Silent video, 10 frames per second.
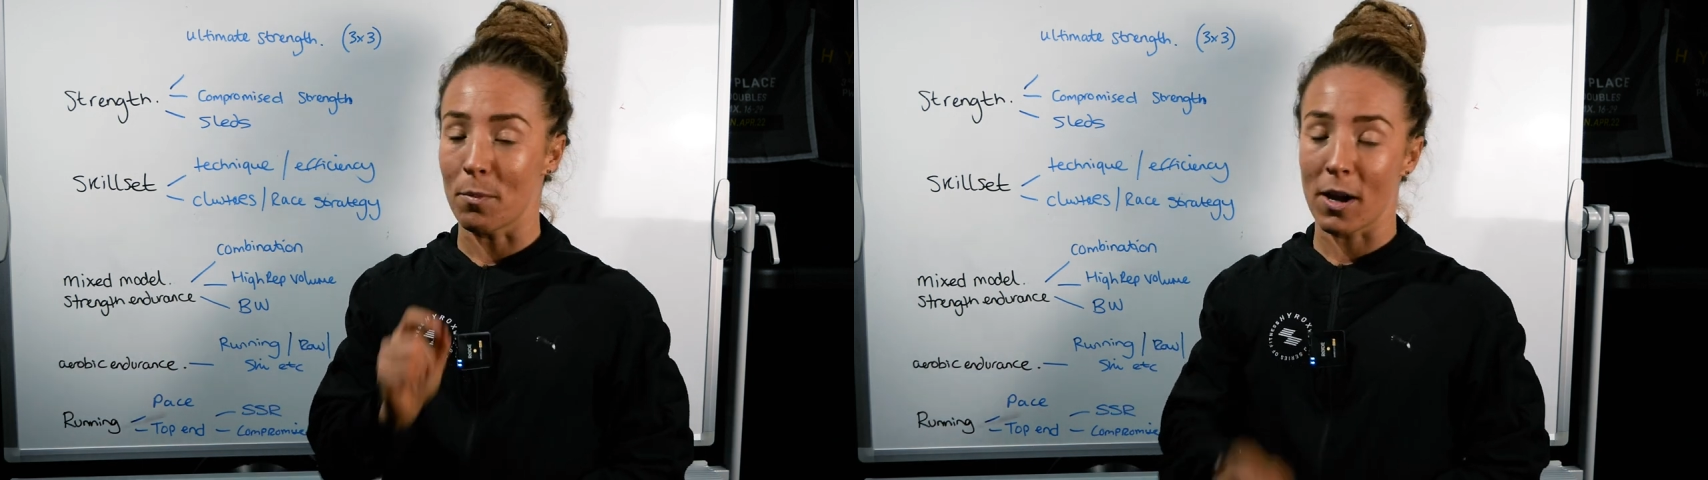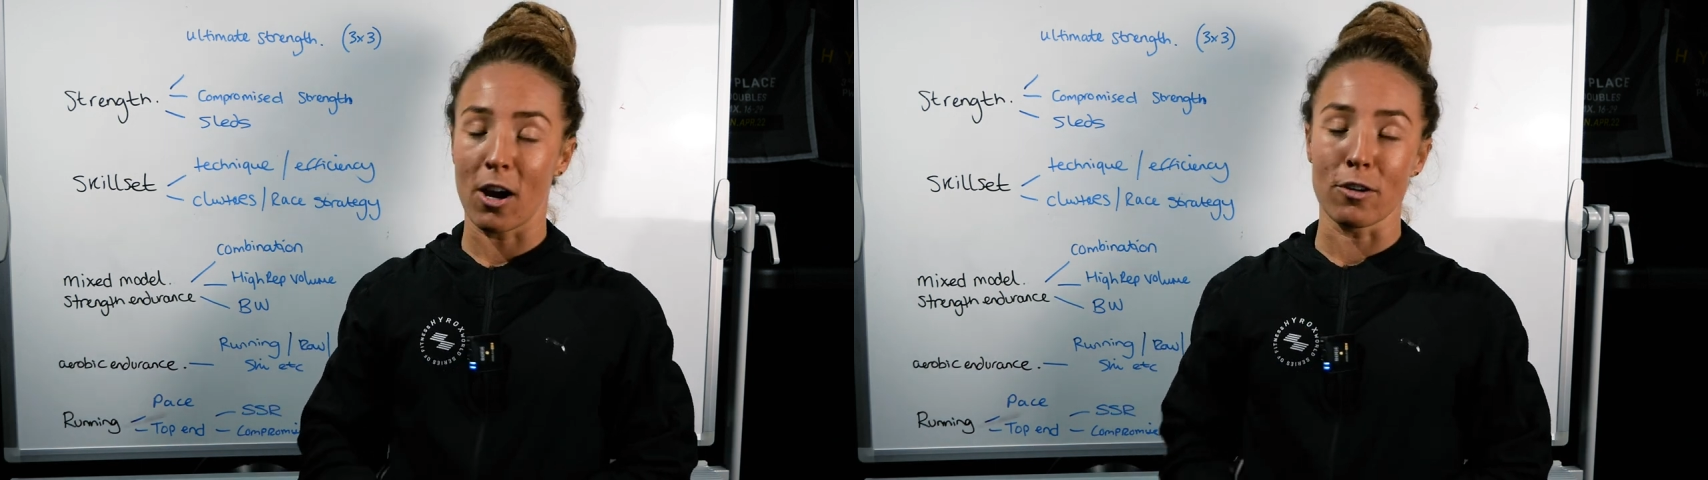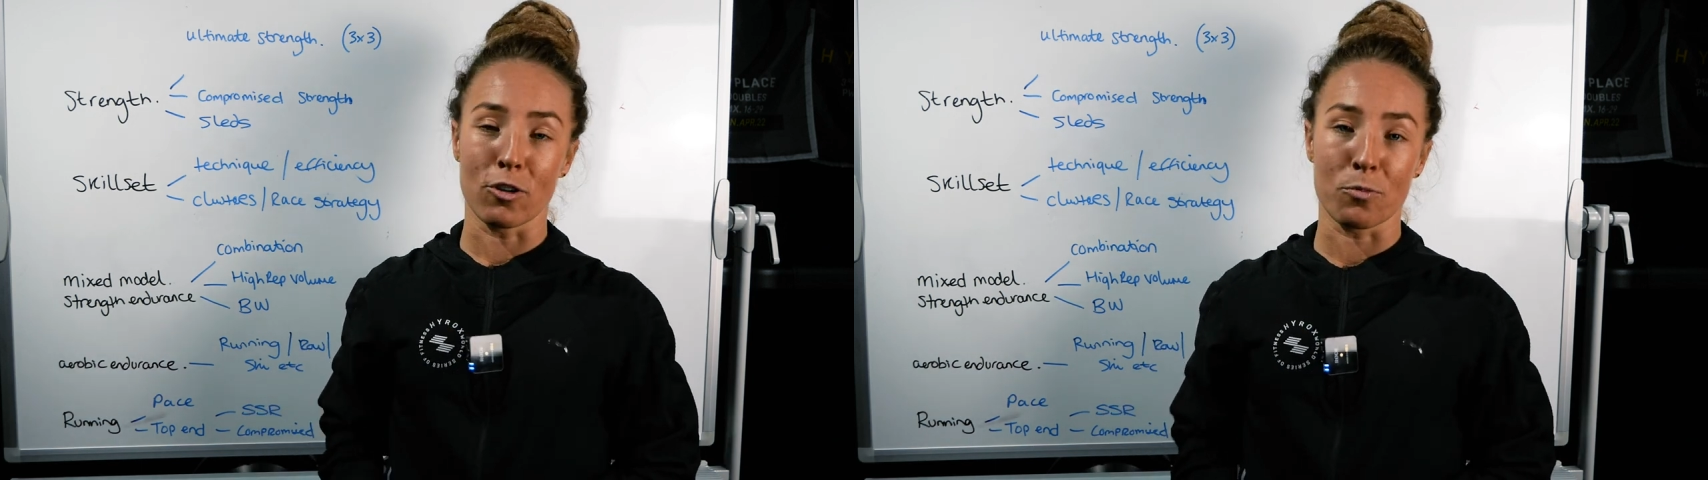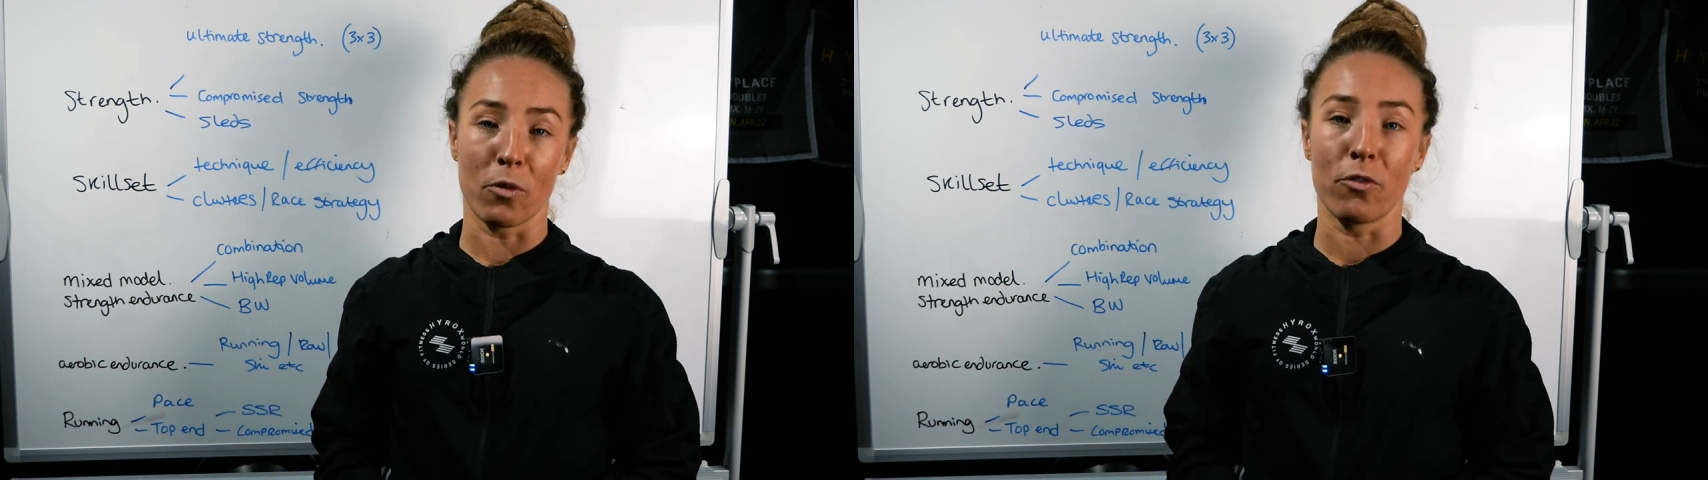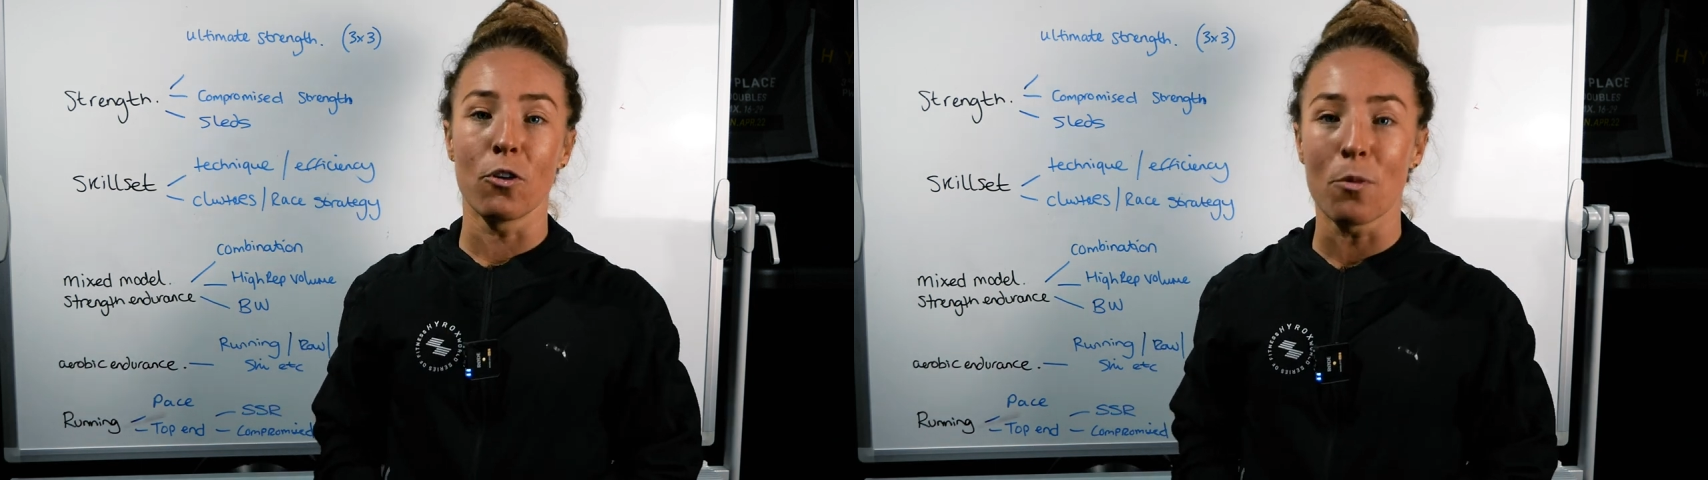on my Hyrox
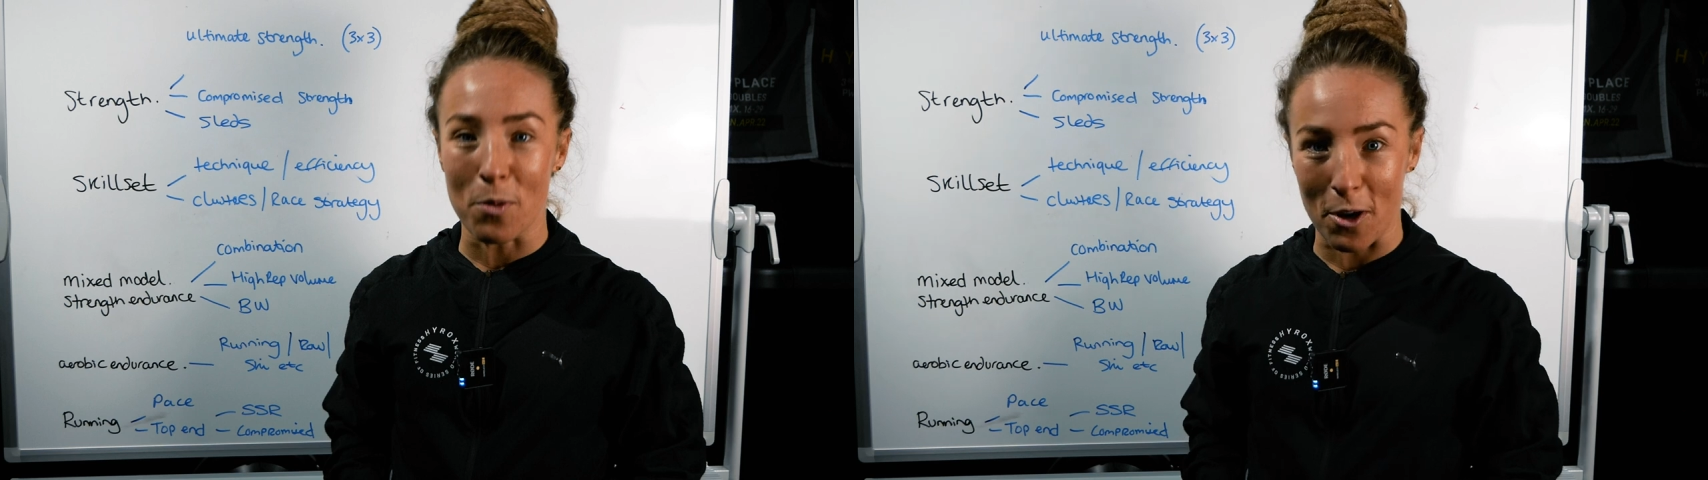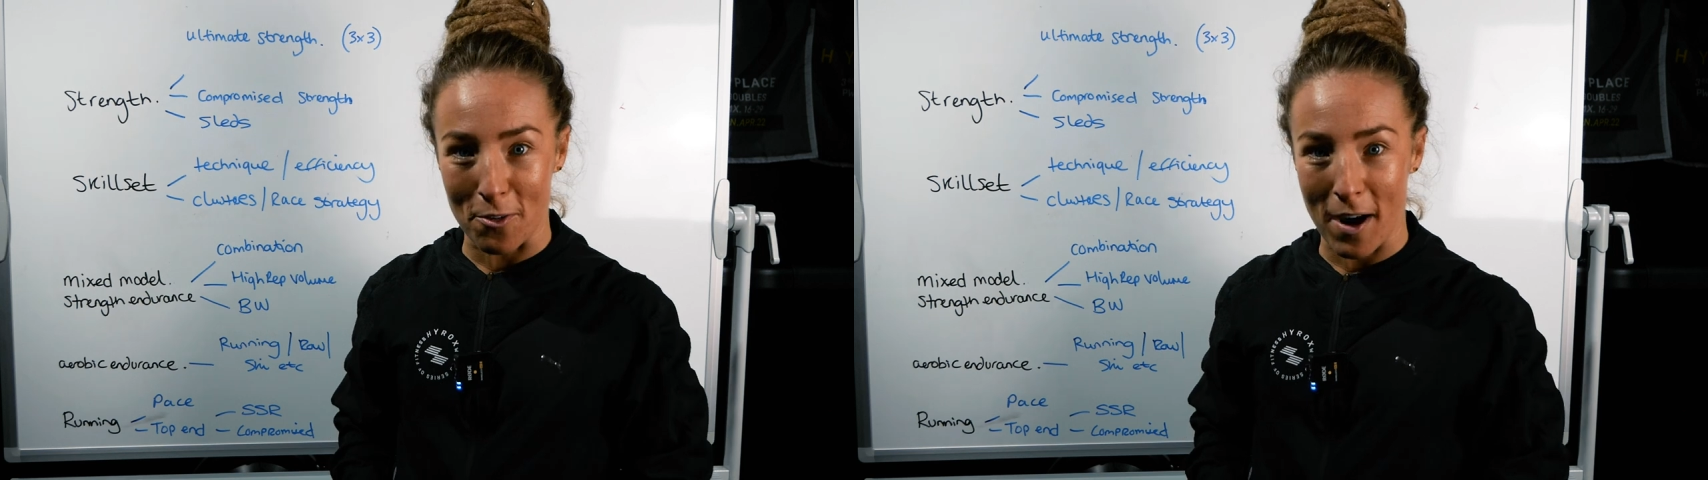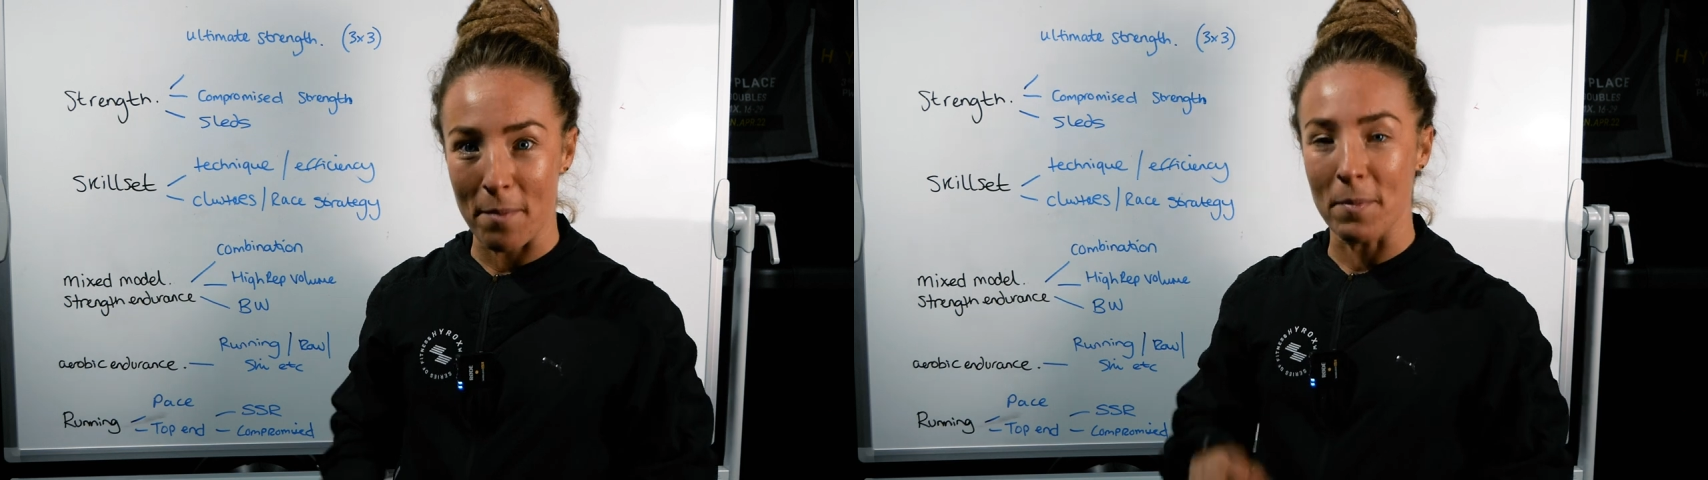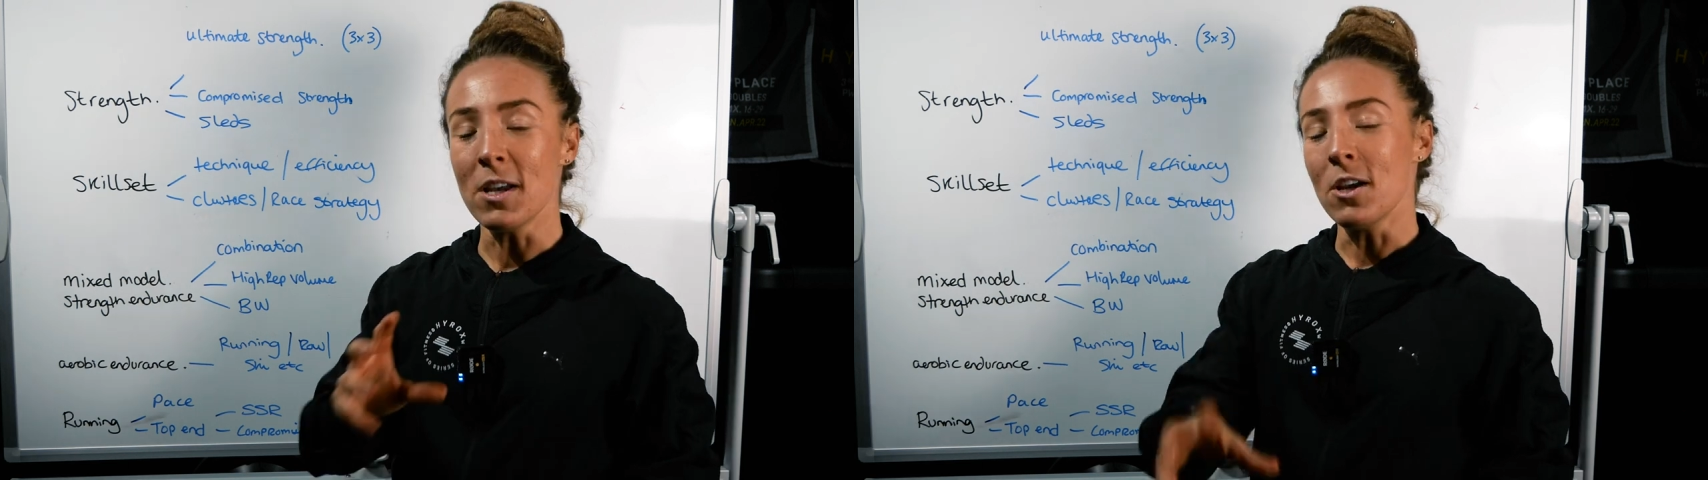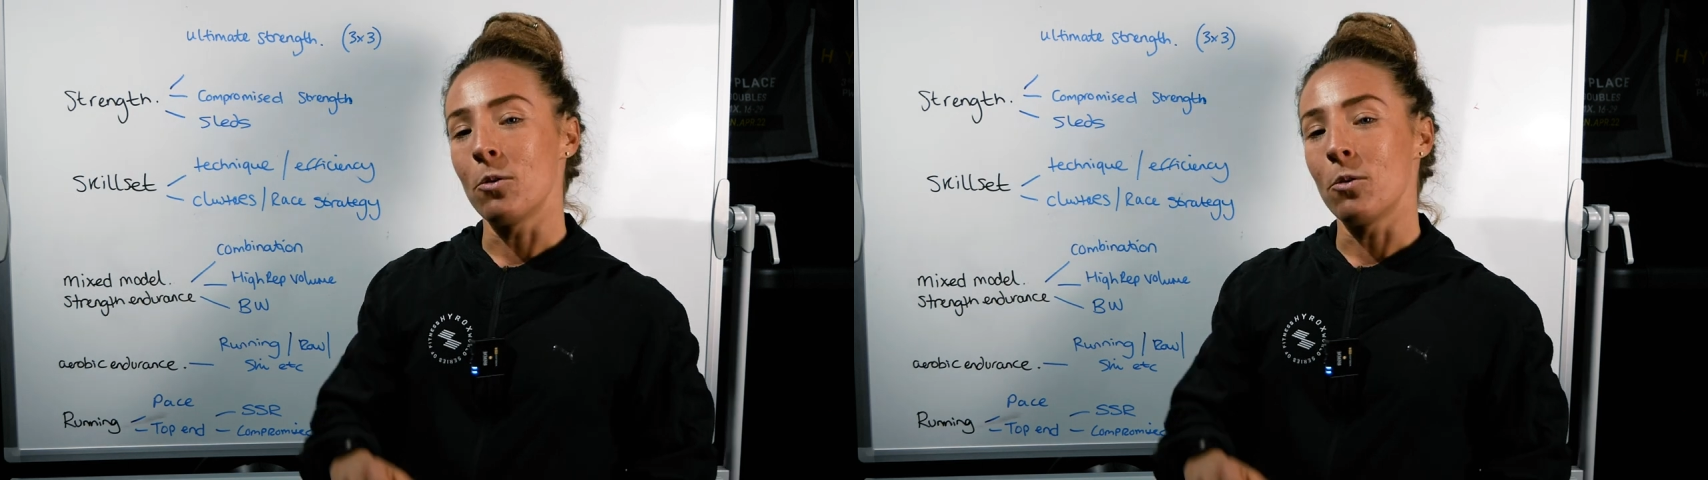Perform program,